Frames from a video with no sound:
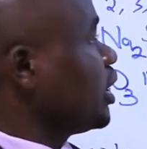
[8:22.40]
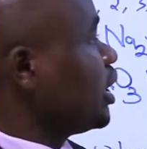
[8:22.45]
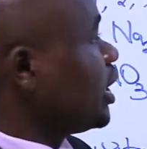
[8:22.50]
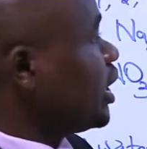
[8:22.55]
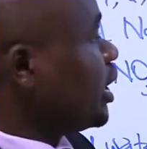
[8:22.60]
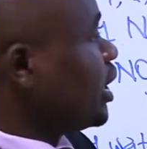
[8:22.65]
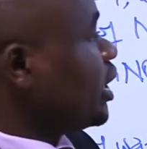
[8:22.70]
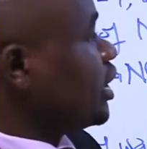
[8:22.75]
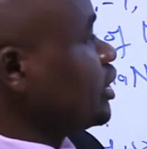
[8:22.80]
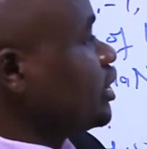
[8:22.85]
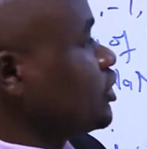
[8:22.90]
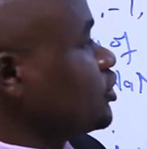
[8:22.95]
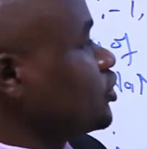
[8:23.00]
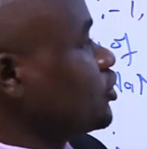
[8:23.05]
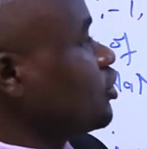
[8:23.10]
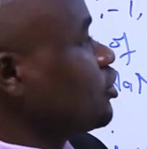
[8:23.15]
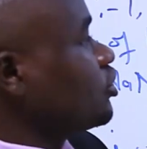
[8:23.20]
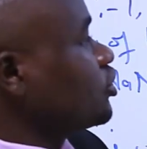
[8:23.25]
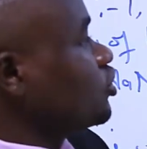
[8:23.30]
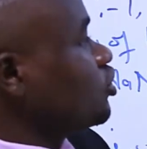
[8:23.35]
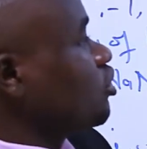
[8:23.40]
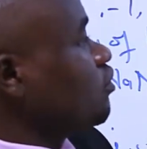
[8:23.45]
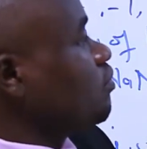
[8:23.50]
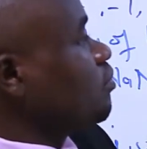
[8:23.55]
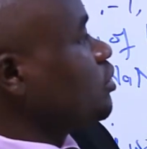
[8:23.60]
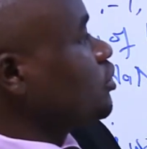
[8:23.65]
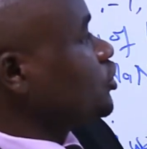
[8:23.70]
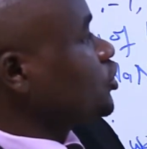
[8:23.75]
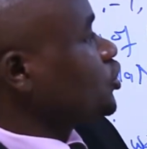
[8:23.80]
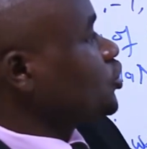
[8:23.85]
the salts of
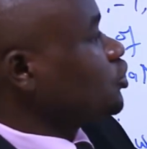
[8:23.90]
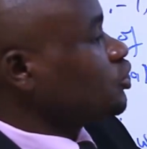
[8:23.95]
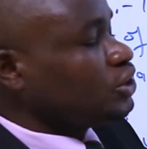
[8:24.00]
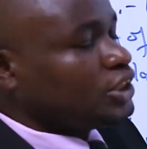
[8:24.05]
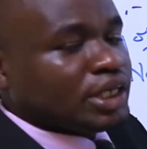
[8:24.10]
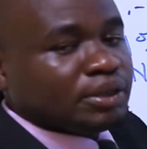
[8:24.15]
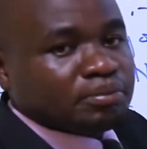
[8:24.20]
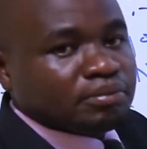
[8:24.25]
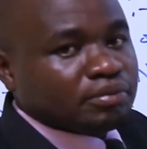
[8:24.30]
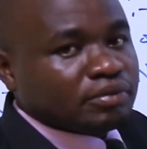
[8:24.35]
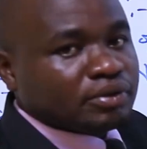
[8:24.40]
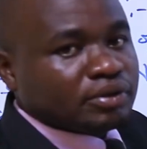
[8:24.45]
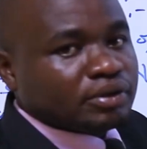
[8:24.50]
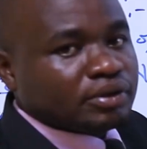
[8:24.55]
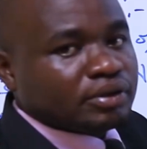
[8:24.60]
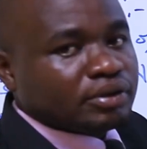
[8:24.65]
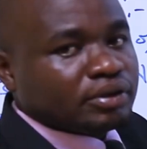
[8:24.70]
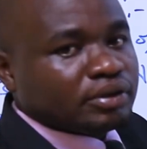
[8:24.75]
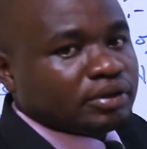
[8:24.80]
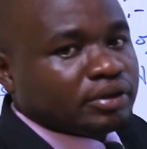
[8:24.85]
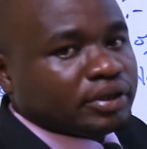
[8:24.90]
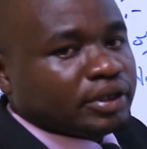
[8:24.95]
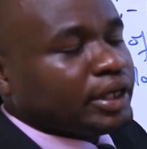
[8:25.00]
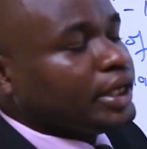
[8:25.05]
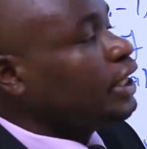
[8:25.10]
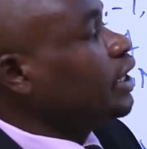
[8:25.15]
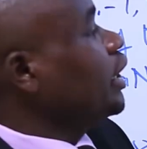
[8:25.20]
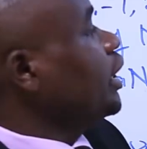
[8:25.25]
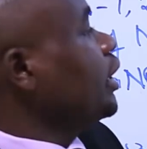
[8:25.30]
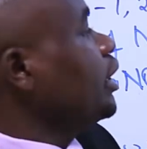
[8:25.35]
both sodium
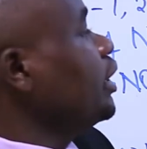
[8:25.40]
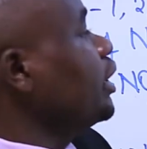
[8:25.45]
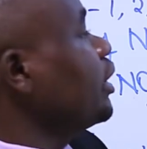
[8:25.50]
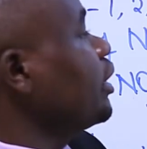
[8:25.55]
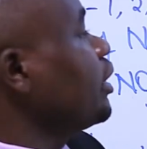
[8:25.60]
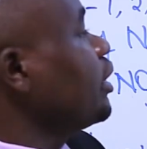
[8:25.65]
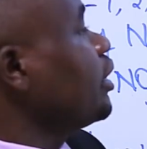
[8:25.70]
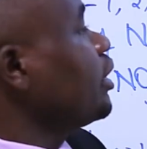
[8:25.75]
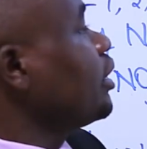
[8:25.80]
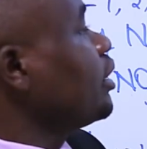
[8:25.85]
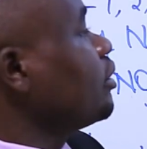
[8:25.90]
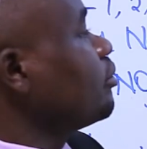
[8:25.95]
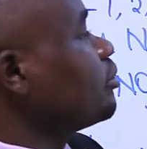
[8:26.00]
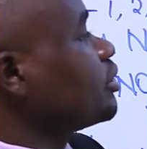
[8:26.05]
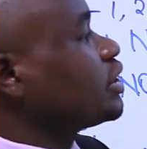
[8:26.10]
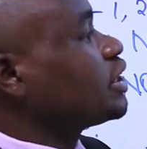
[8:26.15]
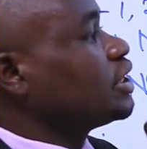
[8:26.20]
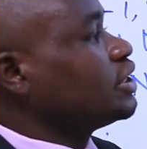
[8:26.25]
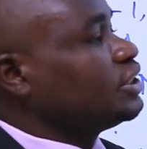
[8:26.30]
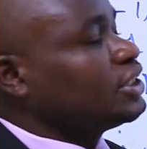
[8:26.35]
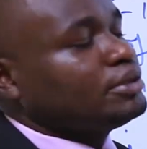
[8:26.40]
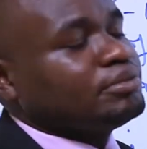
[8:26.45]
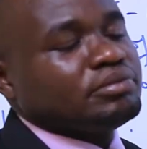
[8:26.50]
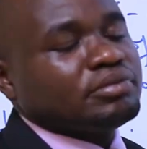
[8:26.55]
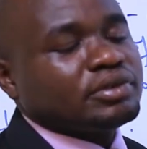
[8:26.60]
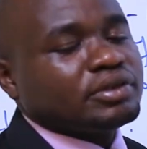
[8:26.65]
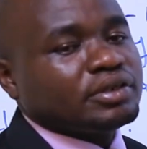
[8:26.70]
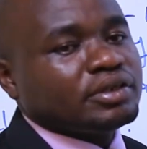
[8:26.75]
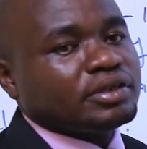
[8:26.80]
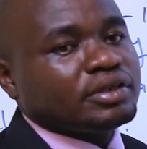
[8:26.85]
and potassium
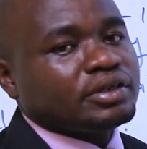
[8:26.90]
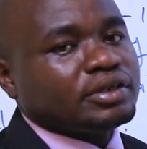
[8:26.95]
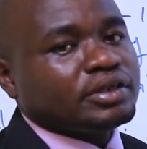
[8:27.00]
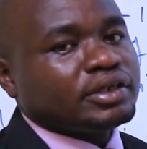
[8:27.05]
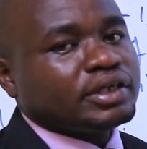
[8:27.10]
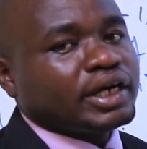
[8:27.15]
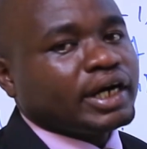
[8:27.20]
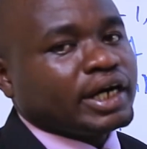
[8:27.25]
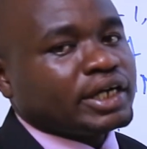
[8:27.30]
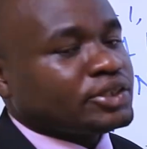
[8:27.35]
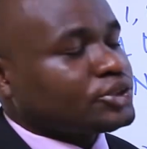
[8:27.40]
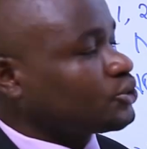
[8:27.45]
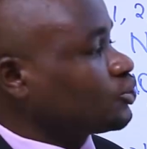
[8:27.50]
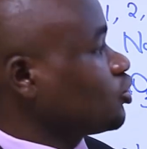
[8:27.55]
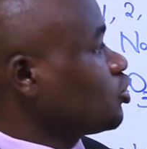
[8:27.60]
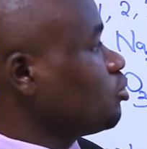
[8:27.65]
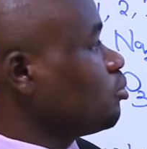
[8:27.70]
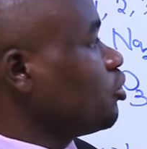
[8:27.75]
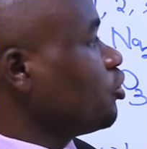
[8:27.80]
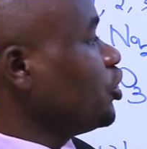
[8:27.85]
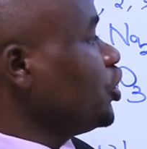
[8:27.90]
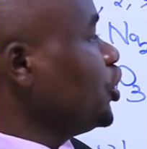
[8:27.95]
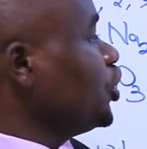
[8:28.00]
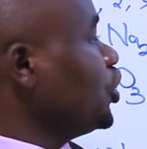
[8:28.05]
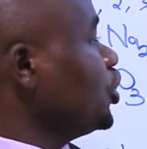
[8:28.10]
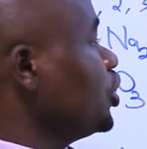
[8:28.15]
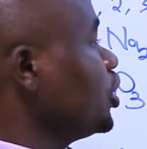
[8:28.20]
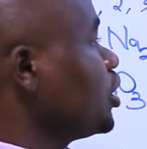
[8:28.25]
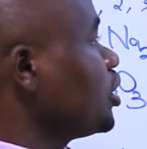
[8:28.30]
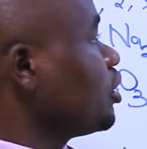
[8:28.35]
are soluble
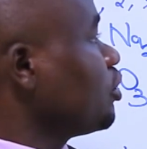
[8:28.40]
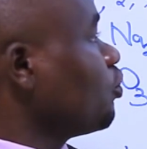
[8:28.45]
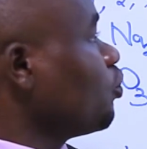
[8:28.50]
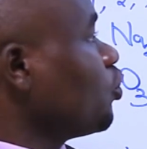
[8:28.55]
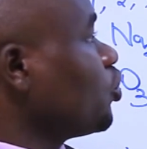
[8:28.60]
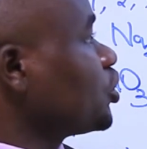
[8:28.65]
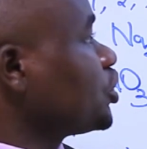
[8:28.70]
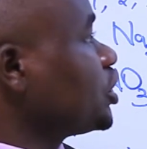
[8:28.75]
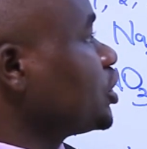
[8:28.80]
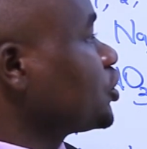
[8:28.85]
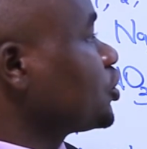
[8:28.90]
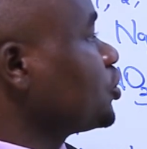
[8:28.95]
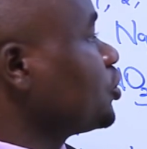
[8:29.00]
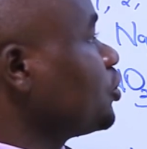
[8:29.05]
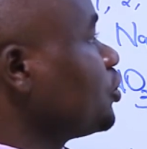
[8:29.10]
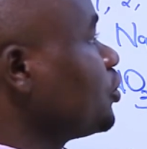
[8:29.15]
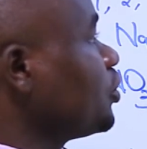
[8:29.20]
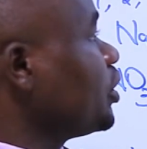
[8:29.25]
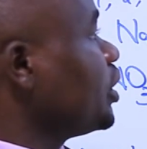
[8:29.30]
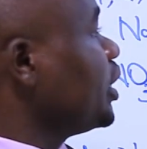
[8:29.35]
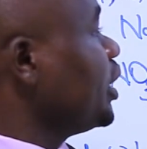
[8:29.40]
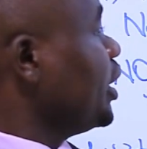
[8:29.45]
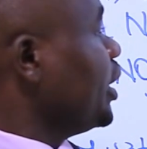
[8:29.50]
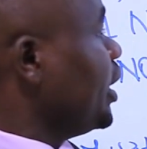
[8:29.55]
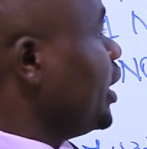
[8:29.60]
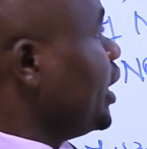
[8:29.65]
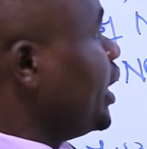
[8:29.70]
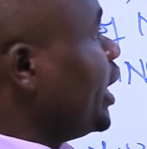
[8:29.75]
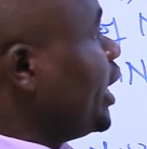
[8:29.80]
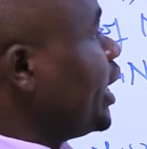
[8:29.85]
in water. So
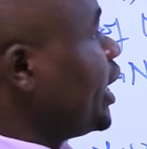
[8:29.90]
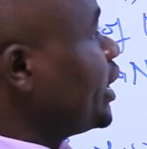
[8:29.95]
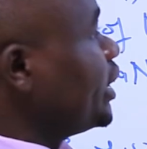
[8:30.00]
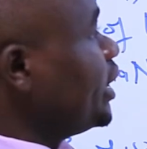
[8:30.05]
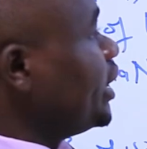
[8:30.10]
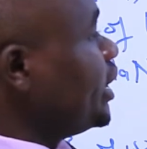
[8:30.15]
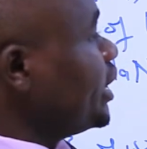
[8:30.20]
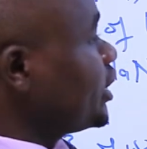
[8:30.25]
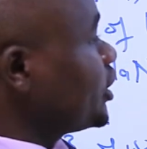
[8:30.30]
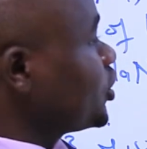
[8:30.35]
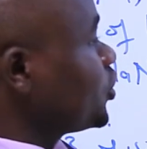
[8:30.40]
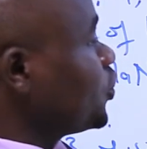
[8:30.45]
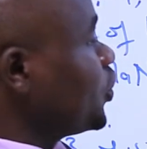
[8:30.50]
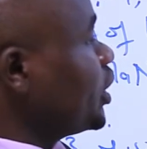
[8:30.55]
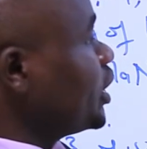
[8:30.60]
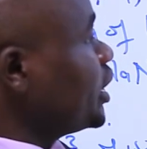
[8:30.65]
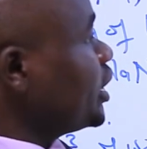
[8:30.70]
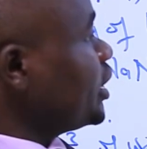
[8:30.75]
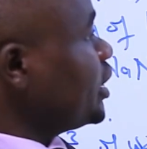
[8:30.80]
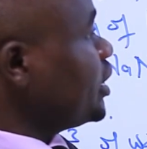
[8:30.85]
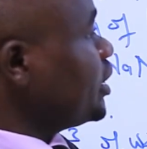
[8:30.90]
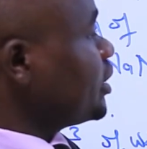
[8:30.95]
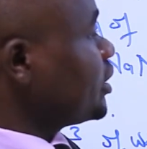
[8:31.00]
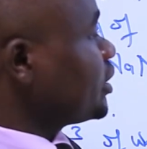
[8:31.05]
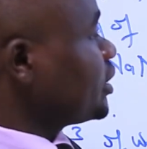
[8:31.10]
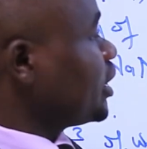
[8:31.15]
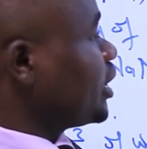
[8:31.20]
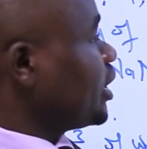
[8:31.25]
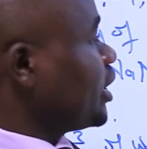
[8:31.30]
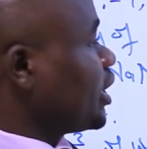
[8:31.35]
the next one
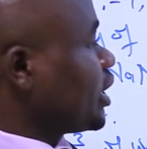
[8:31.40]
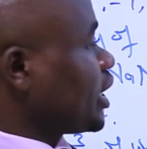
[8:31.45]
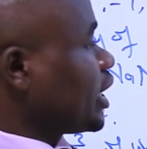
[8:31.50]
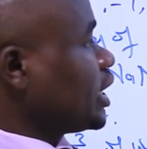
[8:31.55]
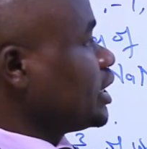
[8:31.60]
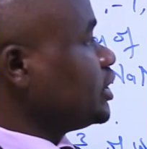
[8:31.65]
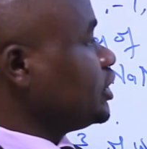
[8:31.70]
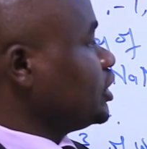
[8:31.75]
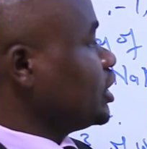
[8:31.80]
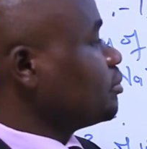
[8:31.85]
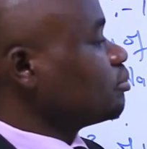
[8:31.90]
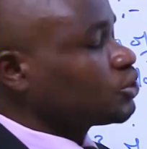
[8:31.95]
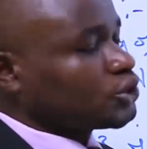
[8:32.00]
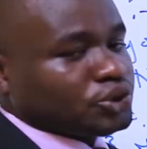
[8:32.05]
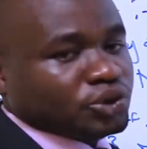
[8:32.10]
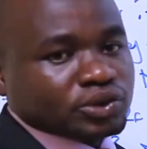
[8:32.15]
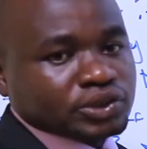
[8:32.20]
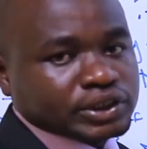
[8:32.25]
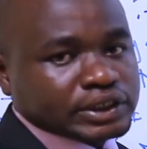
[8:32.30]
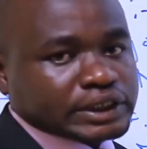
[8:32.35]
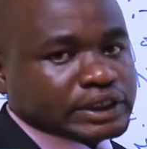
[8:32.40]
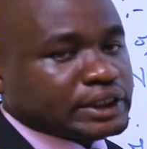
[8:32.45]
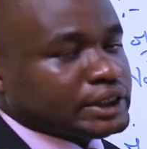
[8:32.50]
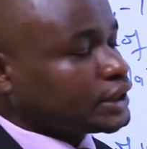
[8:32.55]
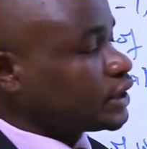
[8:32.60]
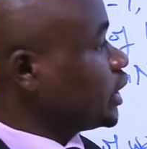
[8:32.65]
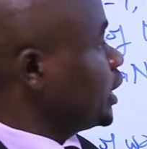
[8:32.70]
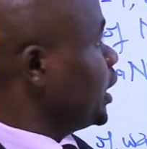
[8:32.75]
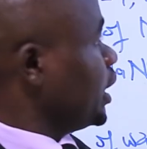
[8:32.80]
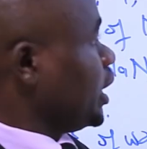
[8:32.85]
is calcium
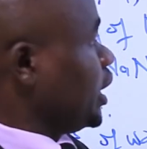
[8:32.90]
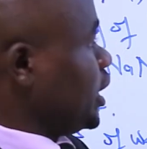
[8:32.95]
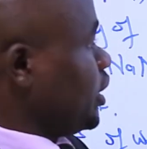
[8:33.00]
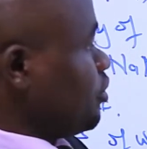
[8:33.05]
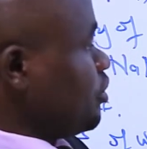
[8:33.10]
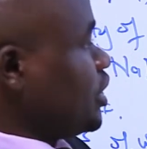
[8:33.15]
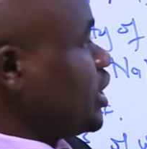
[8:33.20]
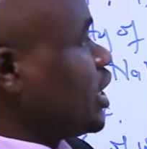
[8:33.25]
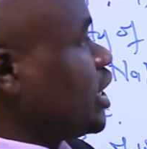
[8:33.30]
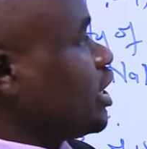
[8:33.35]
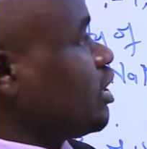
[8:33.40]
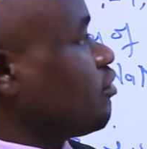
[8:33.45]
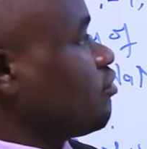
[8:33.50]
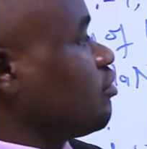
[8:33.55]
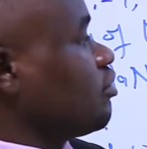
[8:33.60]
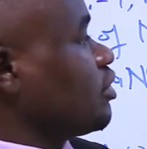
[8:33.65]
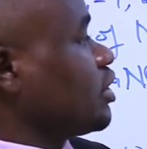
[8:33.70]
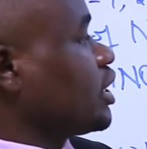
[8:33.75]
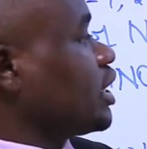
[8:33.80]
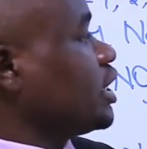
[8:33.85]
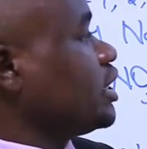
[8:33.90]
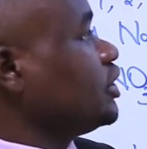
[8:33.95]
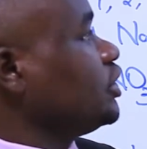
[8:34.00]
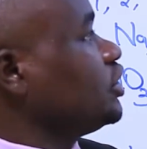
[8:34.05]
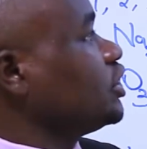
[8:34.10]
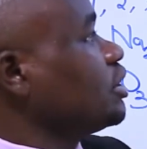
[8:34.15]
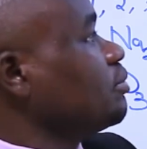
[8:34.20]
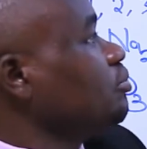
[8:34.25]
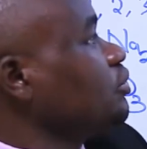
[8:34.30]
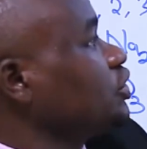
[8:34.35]
salts. We have
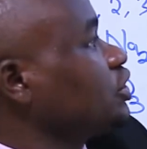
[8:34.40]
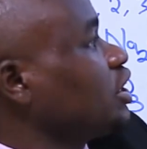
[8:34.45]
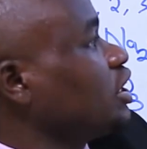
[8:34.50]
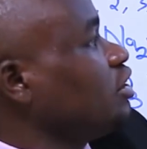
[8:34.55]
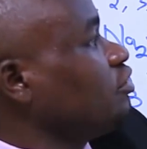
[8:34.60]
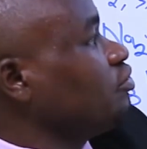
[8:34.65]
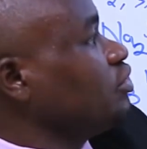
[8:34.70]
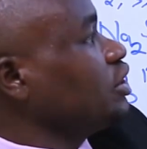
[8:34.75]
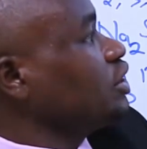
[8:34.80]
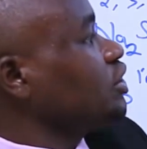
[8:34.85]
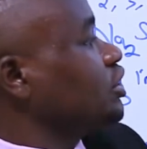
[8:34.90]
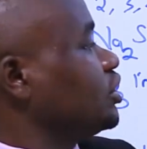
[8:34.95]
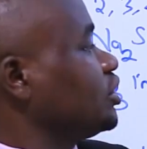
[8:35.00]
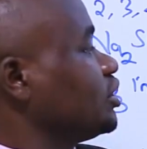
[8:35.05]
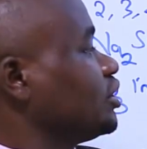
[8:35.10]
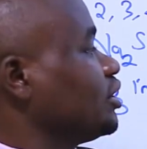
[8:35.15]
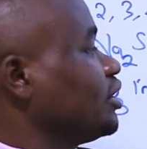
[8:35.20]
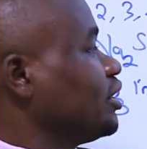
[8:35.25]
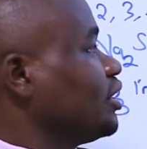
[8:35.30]
calcium sulfate,